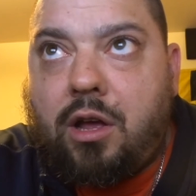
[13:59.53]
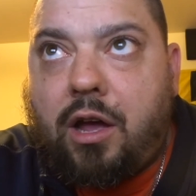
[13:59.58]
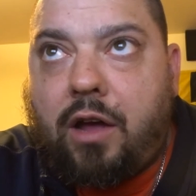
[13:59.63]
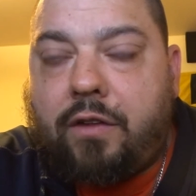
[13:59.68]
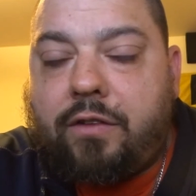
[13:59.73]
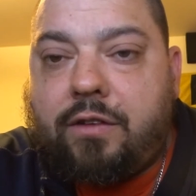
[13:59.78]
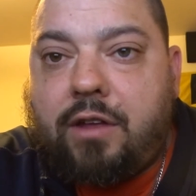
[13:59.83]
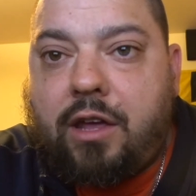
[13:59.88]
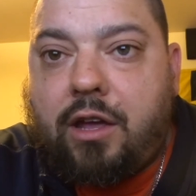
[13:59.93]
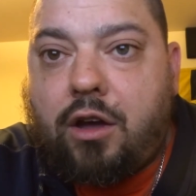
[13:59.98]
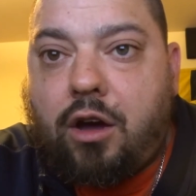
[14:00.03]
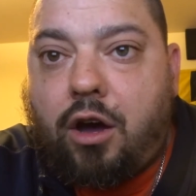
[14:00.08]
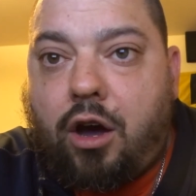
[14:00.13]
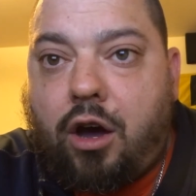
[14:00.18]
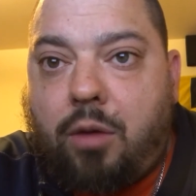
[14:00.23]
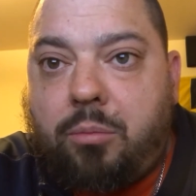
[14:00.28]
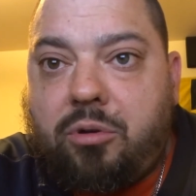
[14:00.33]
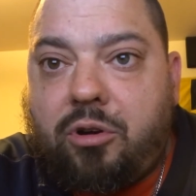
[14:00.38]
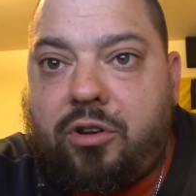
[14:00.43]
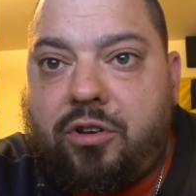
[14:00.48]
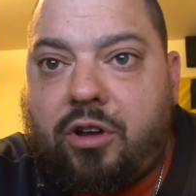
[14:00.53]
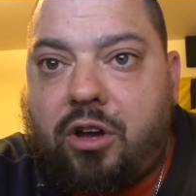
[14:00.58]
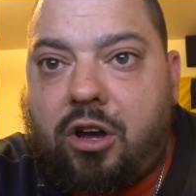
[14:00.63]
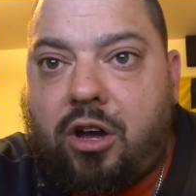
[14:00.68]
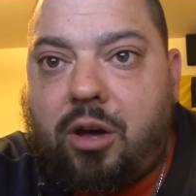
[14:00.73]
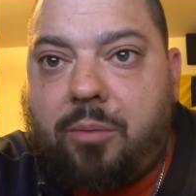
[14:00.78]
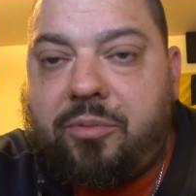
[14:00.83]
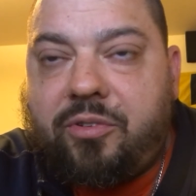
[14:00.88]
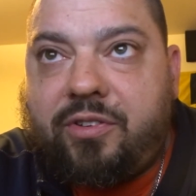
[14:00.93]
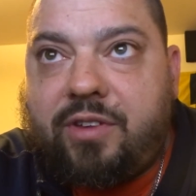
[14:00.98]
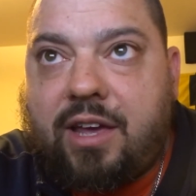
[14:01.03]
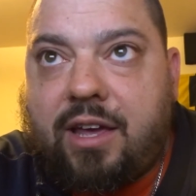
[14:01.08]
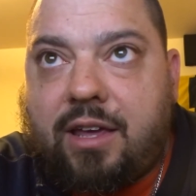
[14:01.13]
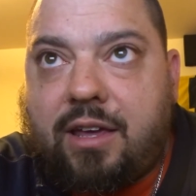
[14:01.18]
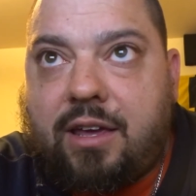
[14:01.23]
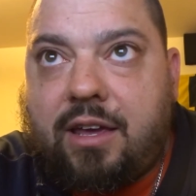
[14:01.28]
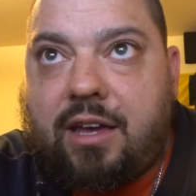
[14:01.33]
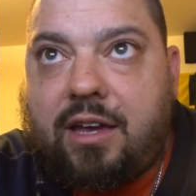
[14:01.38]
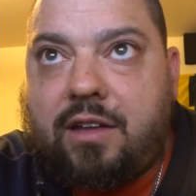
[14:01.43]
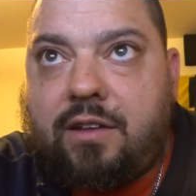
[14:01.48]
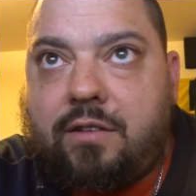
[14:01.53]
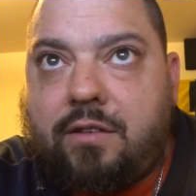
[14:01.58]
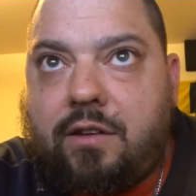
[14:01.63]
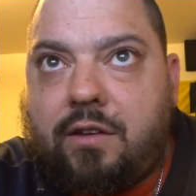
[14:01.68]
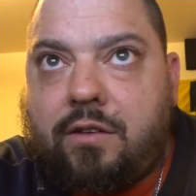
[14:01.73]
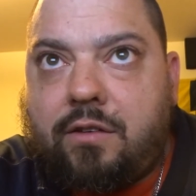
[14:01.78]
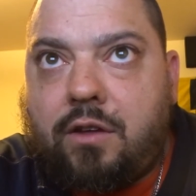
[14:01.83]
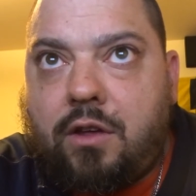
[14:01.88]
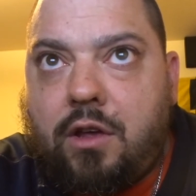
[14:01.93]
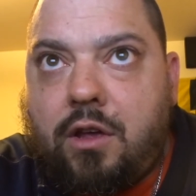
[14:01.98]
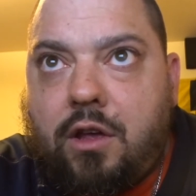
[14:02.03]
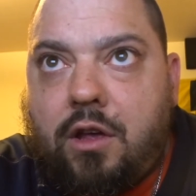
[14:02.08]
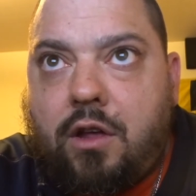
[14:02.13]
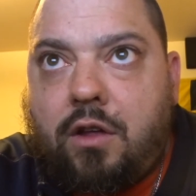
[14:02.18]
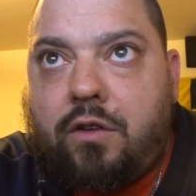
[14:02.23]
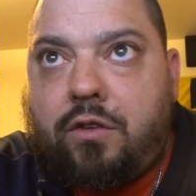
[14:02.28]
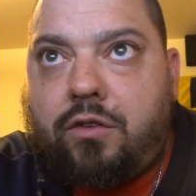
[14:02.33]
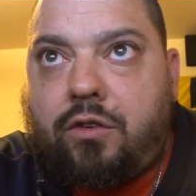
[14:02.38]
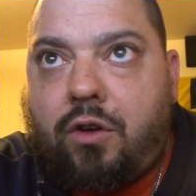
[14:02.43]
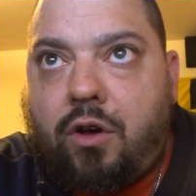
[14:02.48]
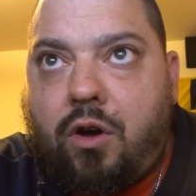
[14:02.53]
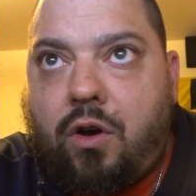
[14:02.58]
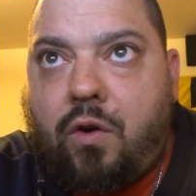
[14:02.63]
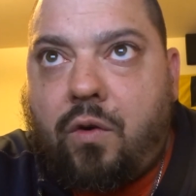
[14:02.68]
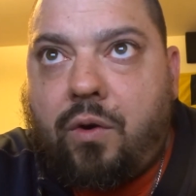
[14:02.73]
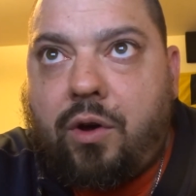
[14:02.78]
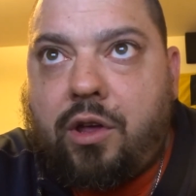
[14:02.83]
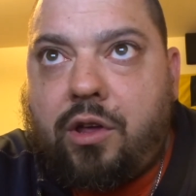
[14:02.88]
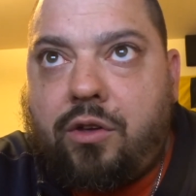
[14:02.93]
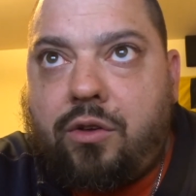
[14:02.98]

I'll take Auburn to upset Kansas. So